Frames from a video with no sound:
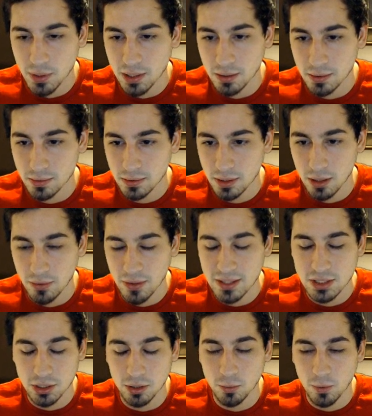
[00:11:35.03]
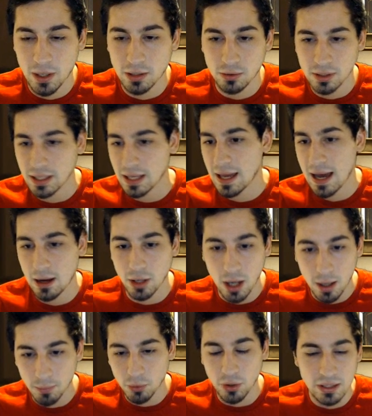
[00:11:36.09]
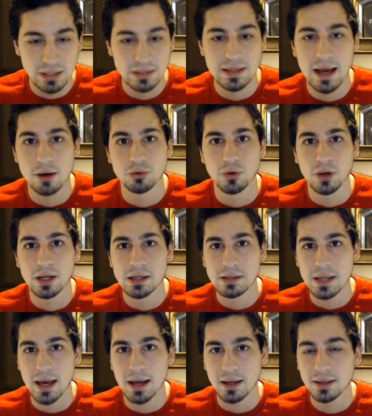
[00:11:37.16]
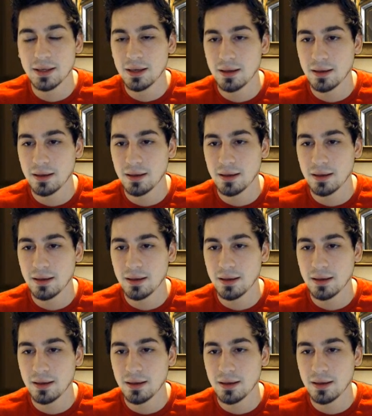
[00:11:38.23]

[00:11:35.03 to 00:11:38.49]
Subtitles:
well, you know, that's a good way to look at how to upgrade and downgrade a deck.